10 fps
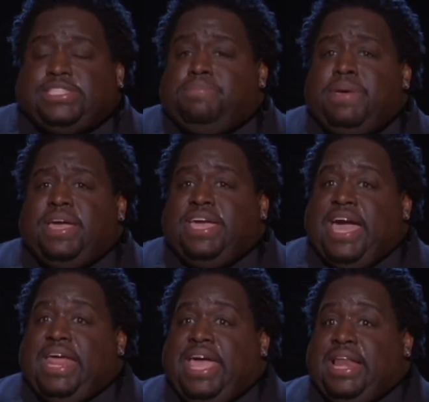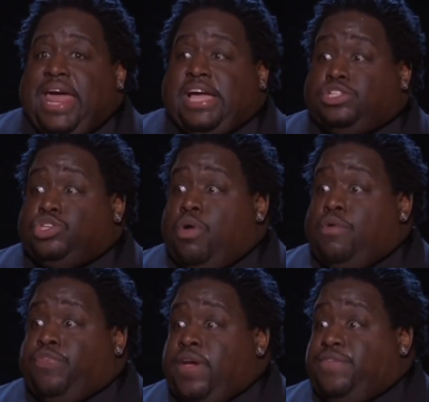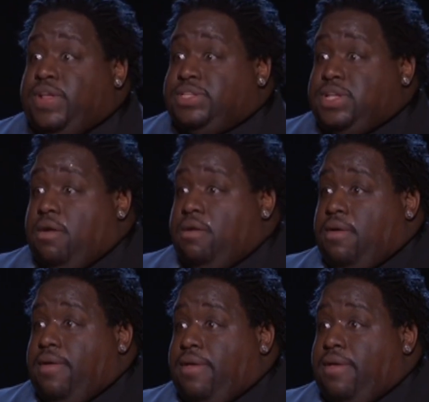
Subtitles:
Is it me? He got a head like a zoo on Fred Flintstone.